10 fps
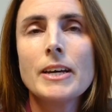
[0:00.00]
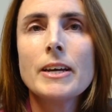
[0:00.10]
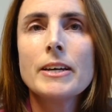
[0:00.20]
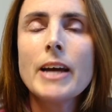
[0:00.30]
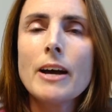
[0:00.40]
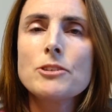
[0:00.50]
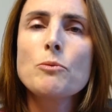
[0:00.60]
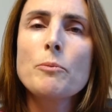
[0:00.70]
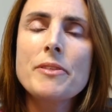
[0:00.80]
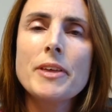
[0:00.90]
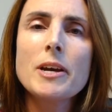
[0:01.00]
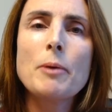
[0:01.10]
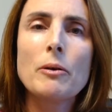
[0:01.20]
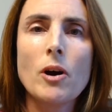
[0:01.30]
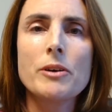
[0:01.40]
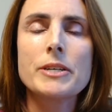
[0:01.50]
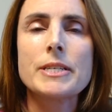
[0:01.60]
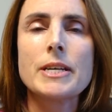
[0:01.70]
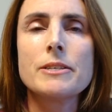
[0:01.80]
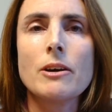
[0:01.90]
Yeah, so when we think about heart
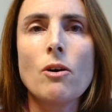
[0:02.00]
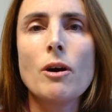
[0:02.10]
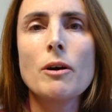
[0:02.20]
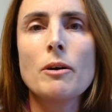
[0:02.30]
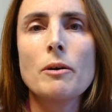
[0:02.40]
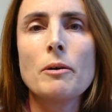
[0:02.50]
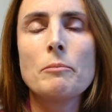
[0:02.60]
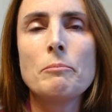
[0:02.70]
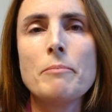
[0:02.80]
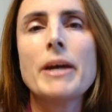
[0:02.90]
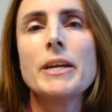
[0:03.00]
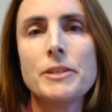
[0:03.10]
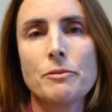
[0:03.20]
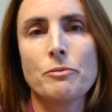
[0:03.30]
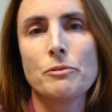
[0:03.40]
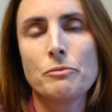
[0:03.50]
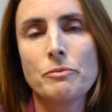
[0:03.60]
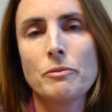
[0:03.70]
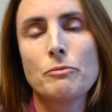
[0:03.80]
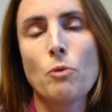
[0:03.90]
disease, there are many different
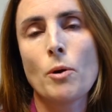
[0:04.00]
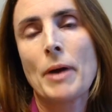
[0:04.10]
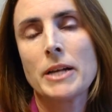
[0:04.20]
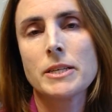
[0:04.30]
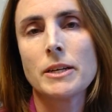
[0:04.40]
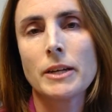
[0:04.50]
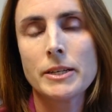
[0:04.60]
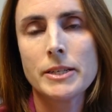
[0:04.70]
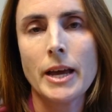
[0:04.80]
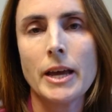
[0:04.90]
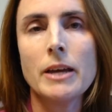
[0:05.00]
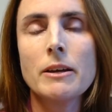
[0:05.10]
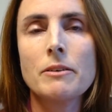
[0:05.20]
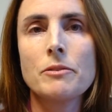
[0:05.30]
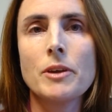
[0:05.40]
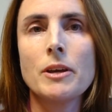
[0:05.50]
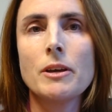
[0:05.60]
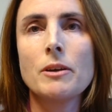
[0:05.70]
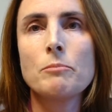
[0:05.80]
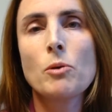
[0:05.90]
formats that it can take.
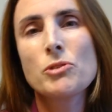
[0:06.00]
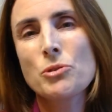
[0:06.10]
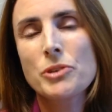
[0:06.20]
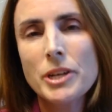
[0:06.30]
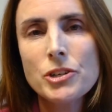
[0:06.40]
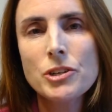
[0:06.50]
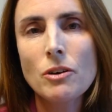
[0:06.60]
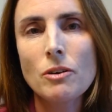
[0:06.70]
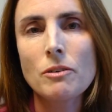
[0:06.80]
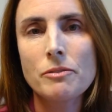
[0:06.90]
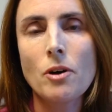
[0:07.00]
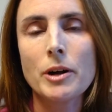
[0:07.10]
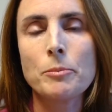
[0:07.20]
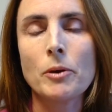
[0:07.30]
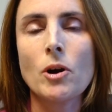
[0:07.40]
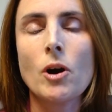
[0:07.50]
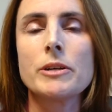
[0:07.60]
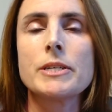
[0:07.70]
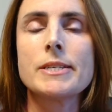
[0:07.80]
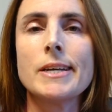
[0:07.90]
The most traditional thought about
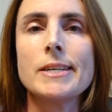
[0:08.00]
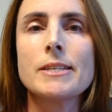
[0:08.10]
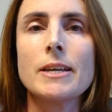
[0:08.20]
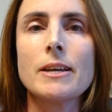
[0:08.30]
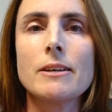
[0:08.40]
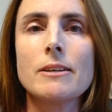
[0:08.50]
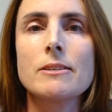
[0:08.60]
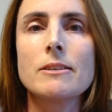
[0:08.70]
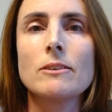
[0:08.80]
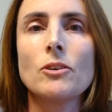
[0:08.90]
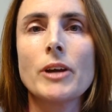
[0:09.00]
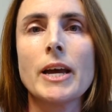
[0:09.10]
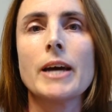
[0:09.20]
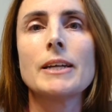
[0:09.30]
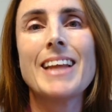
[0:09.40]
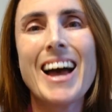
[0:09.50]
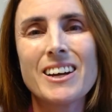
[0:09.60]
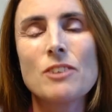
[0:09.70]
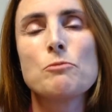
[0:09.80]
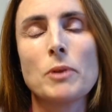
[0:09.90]
heart disease is looking at a
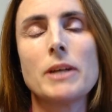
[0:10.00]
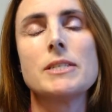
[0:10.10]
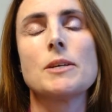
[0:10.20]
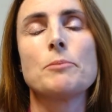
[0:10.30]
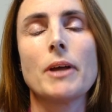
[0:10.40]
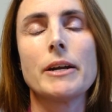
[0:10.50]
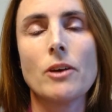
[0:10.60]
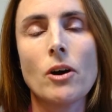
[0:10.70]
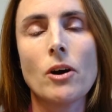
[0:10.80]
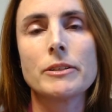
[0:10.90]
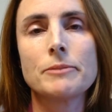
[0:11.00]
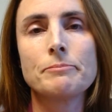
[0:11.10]
lack of blood supply to the heart.